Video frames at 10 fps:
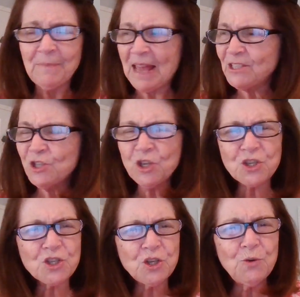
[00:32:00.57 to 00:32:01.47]
That's
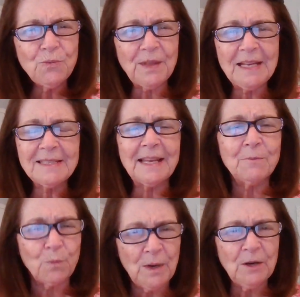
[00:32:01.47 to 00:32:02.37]
just two things
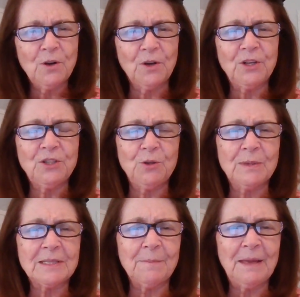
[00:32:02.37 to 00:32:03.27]
that we're going to
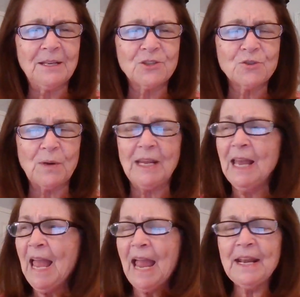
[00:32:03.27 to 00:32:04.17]
do as a ministry.
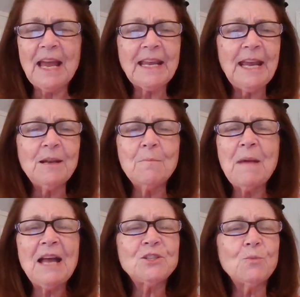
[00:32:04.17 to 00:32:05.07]
And I can't
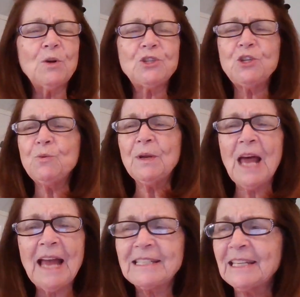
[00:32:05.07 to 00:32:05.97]
imagine what you
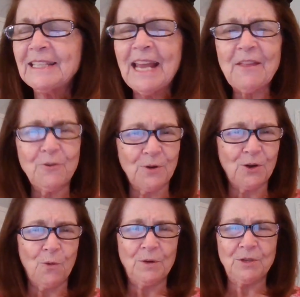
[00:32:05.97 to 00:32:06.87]
and I together are
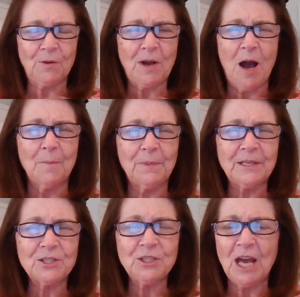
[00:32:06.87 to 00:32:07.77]
going to
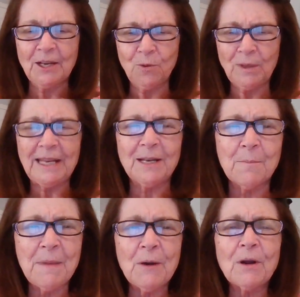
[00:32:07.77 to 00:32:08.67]
accomplish, not only in
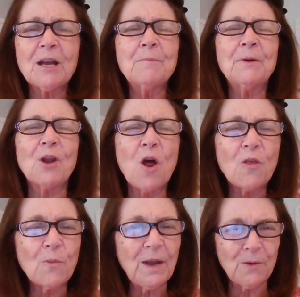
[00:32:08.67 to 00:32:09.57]
America, but
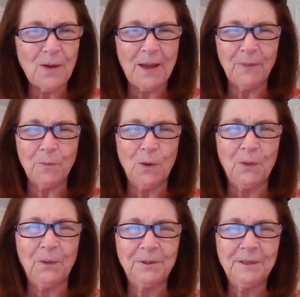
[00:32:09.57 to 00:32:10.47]
all the way around the
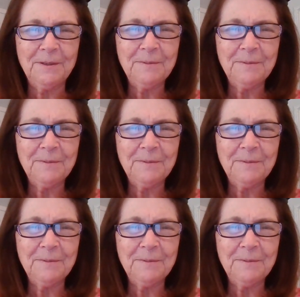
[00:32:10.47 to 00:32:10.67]
world.